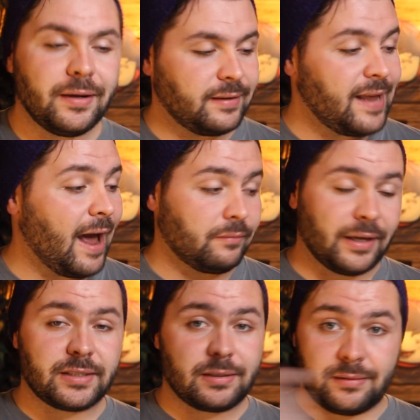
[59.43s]
But yeah,
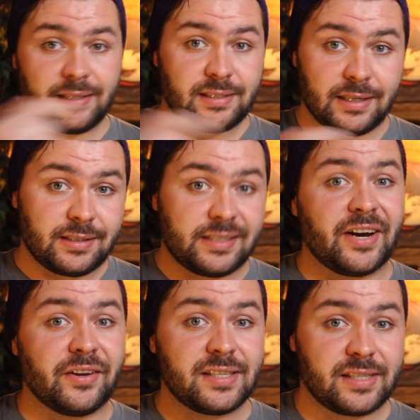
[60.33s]
let's let's get to
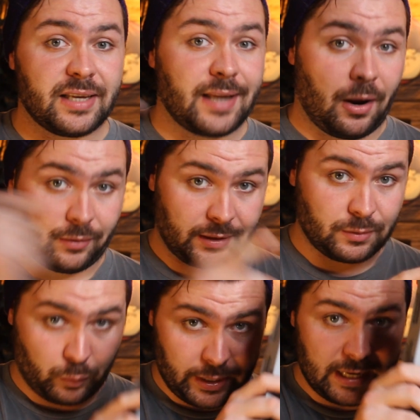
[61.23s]
tearing this thing down.
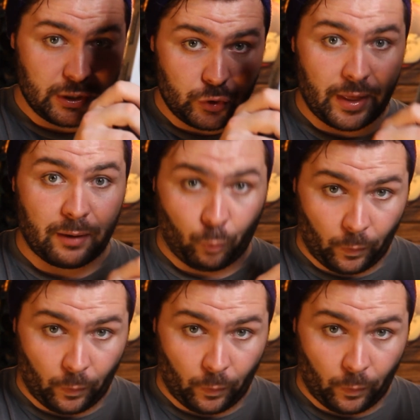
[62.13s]
Let's we need to do that